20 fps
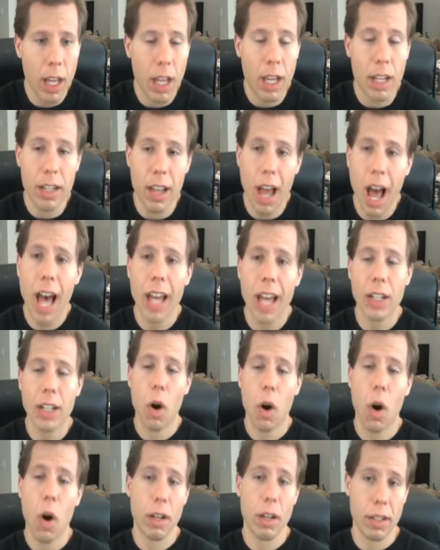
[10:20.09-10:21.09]
Not
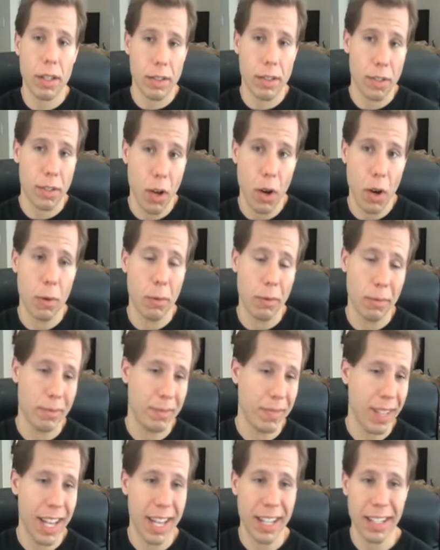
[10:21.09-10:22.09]
on its own.
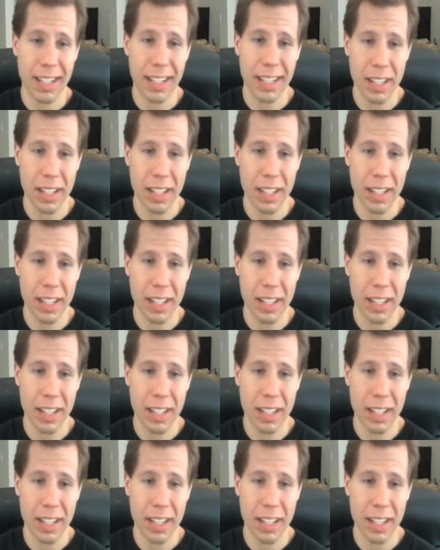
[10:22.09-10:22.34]
And,